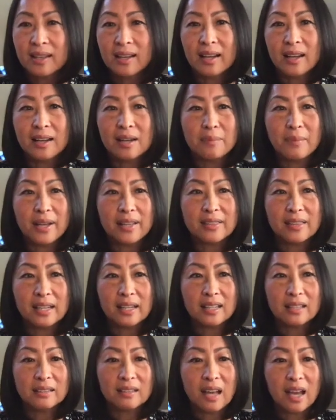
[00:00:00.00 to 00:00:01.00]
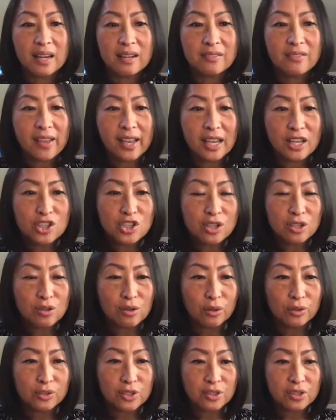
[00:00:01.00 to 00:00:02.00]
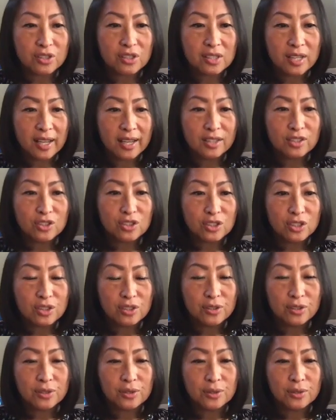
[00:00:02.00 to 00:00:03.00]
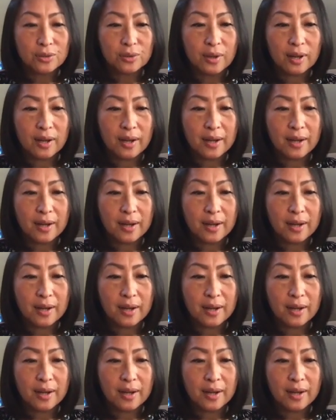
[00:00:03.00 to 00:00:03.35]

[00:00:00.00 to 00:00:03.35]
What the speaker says: I think a lot of Asian cultures tend to